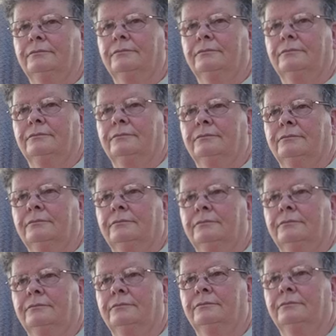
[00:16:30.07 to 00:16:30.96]

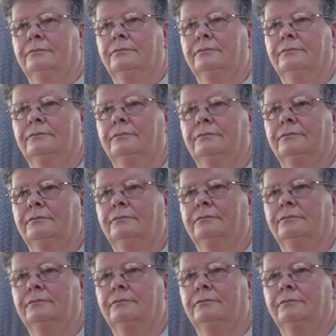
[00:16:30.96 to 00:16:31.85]

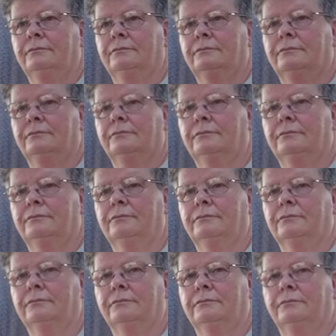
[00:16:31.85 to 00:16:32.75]

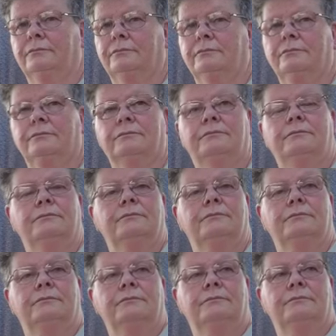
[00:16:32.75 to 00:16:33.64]

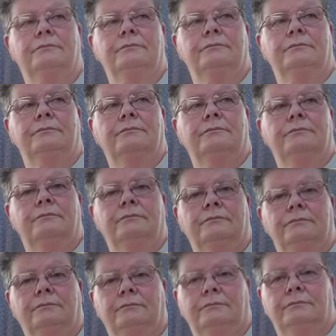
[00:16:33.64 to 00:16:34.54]

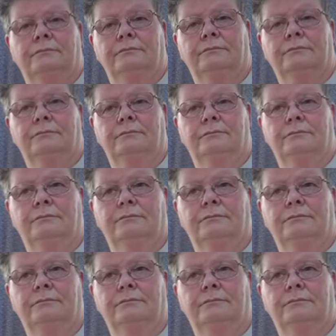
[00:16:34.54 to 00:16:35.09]
(not speaking)